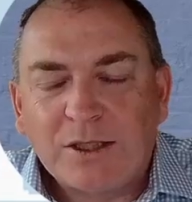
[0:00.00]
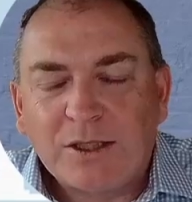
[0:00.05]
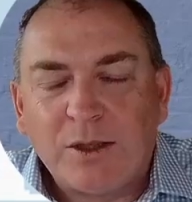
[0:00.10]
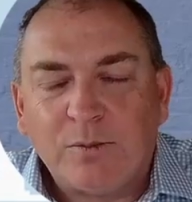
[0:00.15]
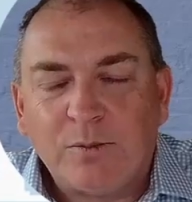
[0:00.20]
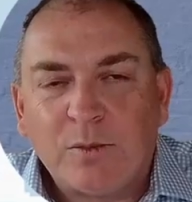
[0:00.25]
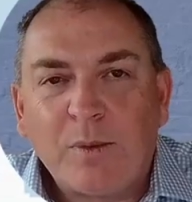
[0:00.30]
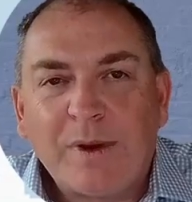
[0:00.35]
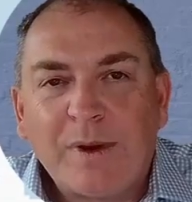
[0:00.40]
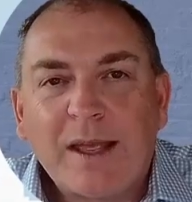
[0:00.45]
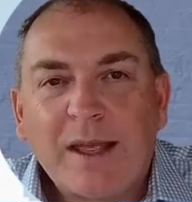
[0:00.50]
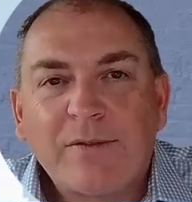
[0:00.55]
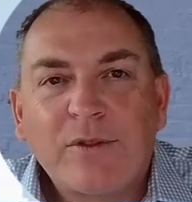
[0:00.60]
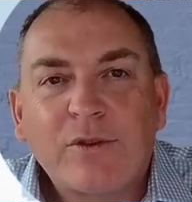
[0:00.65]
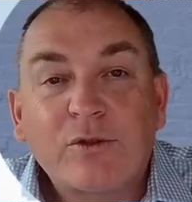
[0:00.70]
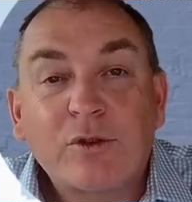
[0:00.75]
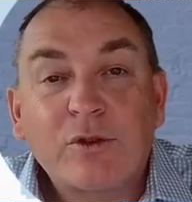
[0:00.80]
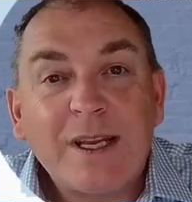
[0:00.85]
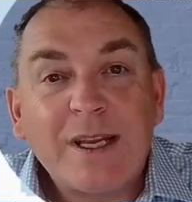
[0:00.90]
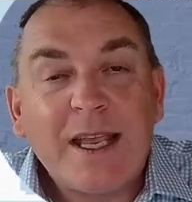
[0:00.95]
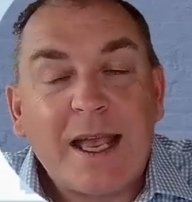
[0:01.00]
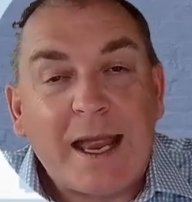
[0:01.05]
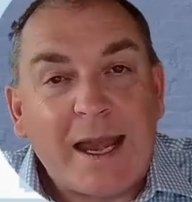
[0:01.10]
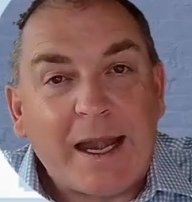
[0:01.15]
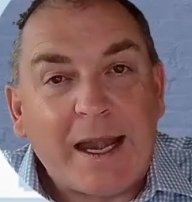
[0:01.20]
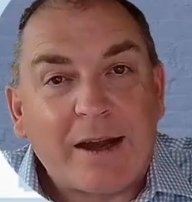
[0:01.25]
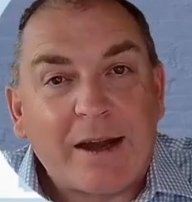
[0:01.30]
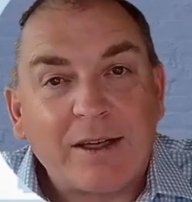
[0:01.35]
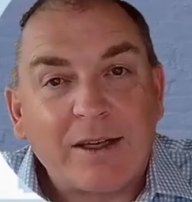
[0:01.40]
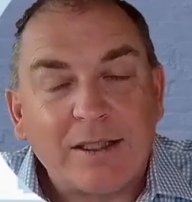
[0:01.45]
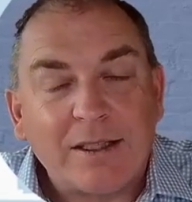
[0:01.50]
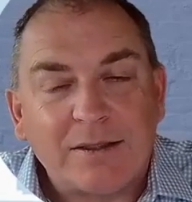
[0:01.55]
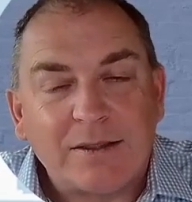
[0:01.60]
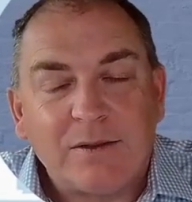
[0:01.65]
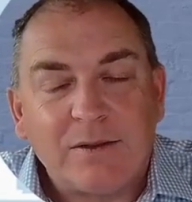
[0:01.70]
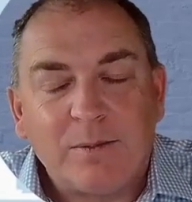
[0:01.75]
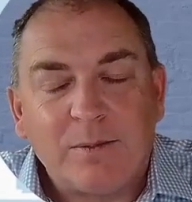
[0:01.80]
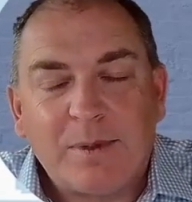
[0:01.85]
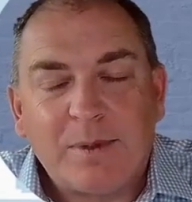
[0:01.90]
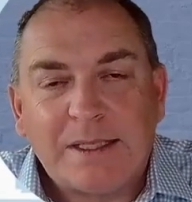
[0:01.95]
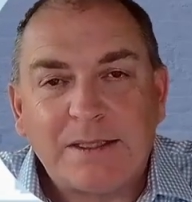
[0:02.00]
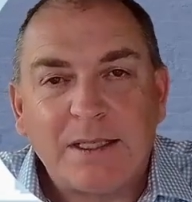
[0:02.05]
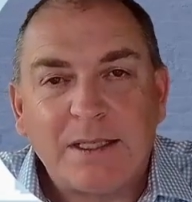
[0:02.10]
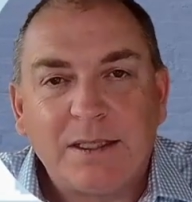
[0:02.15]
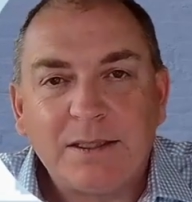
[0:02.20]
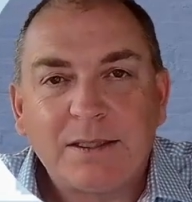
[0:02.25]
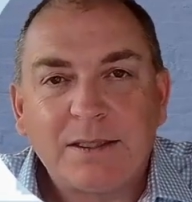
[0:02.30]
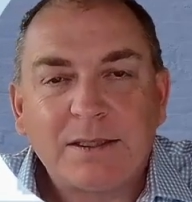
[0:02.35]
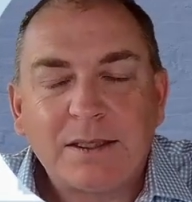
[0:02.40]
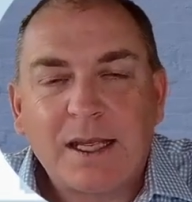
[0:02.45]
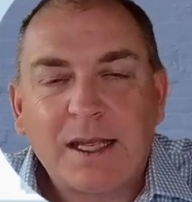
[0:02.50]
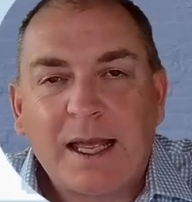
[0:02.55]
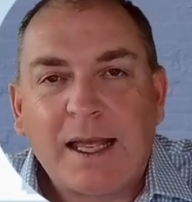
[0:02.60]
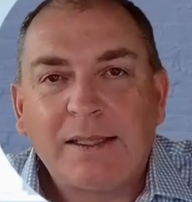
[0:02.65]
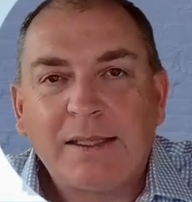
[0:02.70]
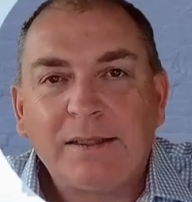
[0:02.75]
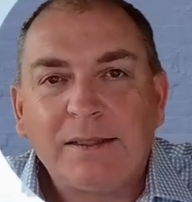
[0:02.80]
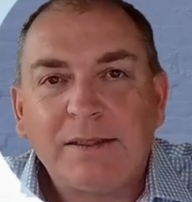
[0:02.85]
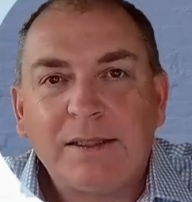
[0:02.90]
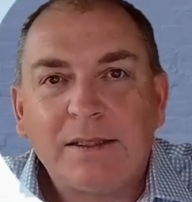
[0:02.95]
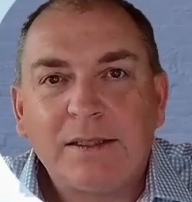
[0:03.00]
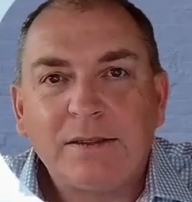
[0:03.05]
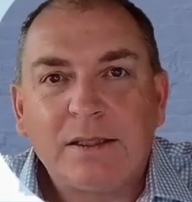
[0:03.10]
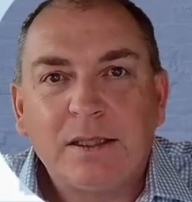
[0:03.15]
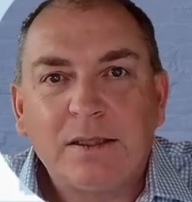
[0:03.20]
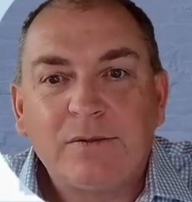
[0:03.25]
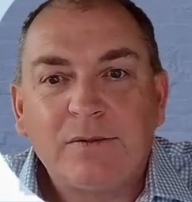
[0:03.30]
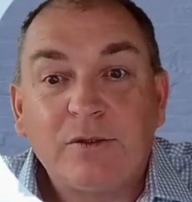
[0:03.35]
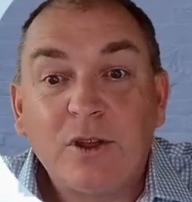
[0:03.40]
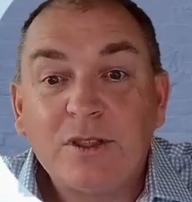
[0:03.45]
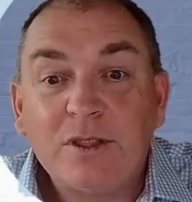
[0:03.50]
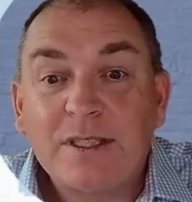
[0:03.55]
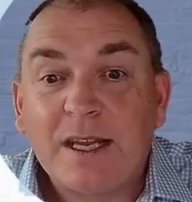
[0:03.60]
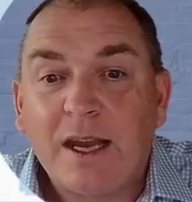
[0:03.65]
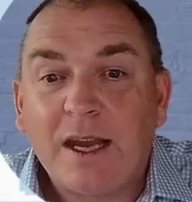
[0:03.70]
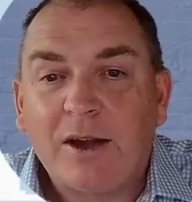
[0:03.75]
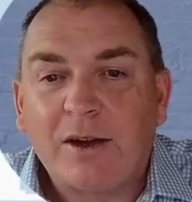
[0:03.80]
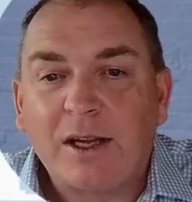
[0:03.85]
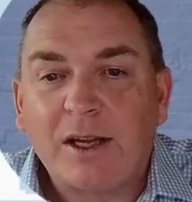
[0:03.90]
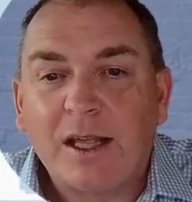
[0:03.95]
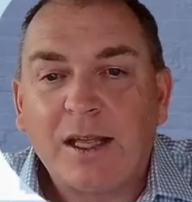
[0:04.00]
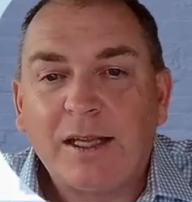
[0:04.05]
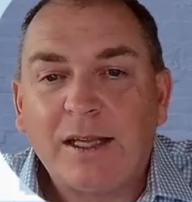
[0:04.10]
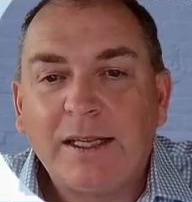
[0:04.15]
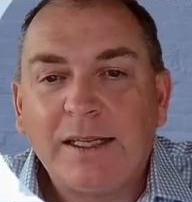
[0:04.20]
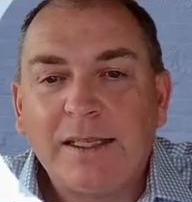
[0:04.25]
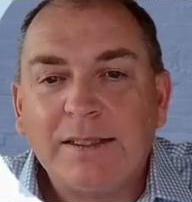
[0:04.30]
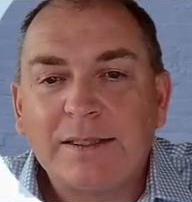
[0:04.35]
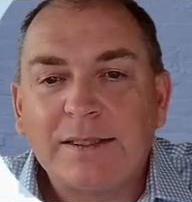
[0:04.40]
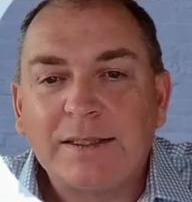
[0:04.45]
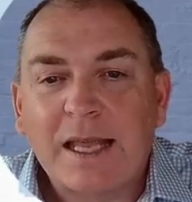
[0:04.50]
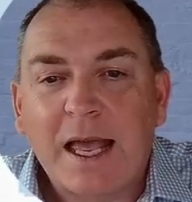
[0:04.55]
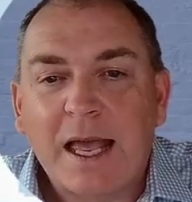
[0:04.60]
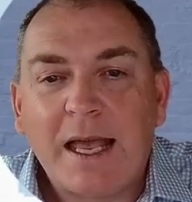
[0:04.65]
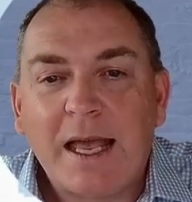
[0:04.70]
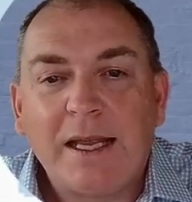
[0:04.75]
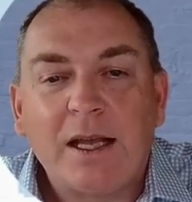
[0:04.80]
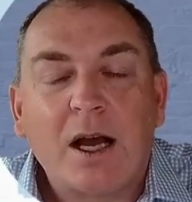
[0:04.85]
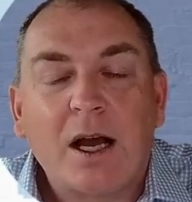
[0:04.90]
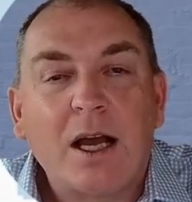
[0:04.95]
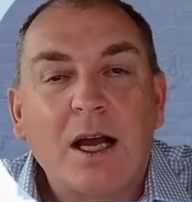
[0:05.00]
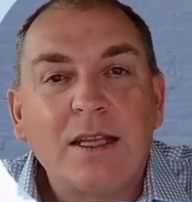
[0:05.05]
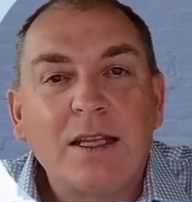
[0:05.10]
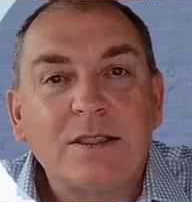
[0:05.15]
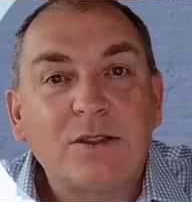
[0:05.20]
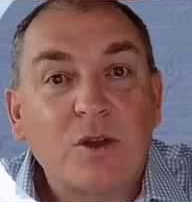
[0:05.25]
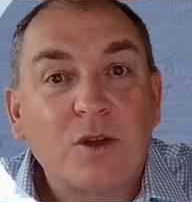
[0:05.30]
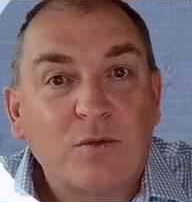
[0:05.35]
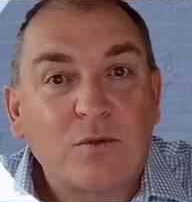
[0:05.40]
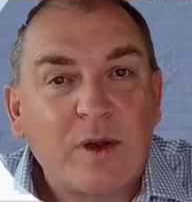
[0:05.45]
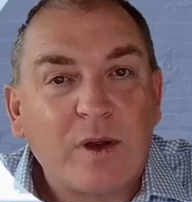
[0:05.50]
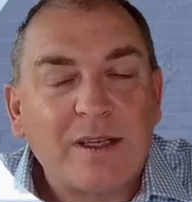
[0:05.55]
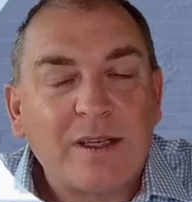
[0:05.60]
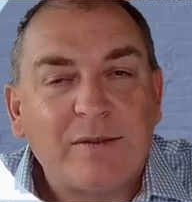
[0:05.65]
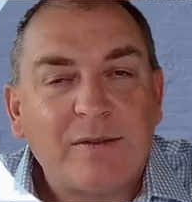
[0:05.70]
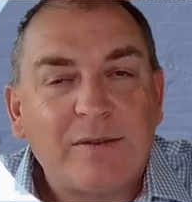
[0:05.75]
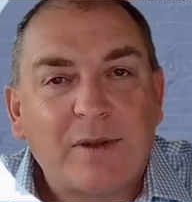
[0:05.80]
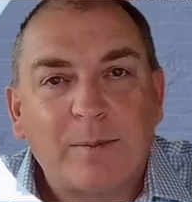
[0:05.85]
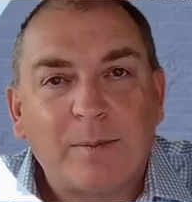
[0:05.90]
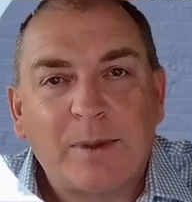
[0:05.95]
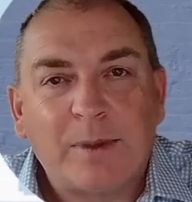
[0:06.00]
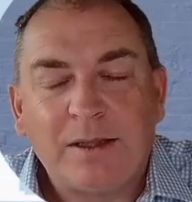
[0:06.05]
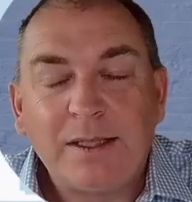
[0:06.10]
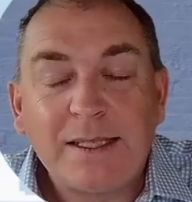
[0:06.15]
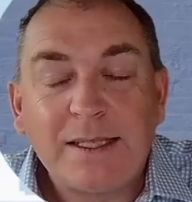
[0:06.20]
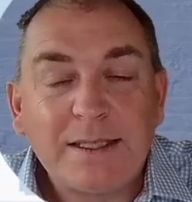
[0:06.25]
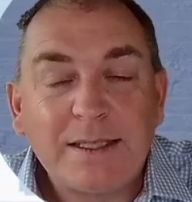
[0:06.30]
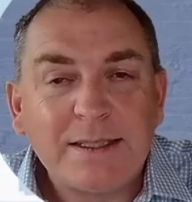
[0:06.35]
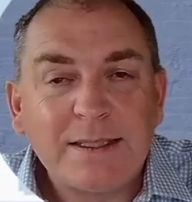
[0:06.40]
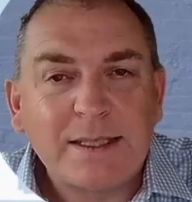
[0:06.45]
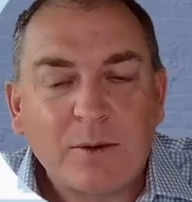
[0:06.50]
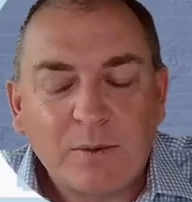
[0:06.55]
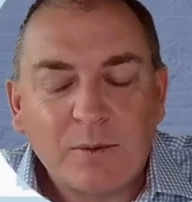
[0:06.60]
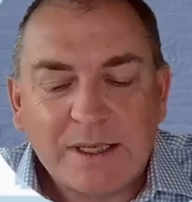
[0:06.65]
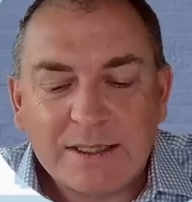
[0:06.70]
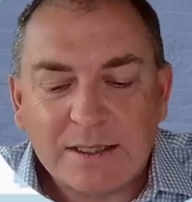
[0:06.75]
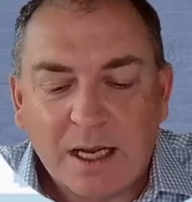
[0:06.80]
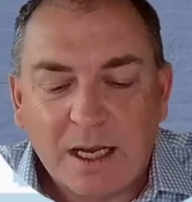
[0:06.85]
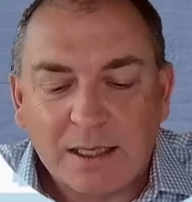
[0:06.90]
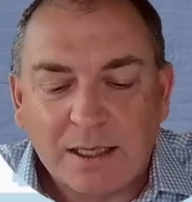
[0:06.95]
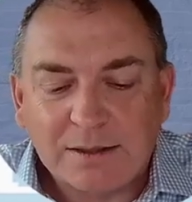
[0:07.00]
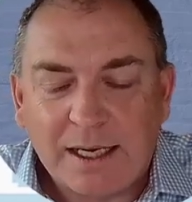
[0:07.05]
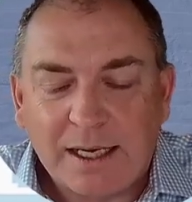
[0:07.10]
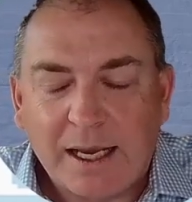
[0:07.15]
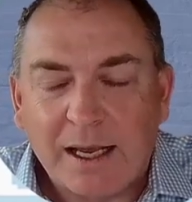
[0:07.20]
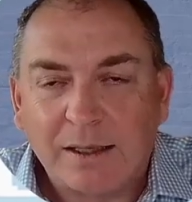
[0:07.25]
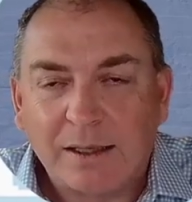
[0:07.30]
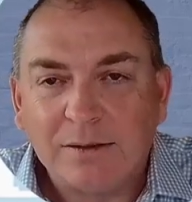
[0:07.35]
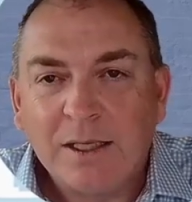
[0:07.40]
Well, we have three areas of the business, and the first area is AI software development. And this is how we started out.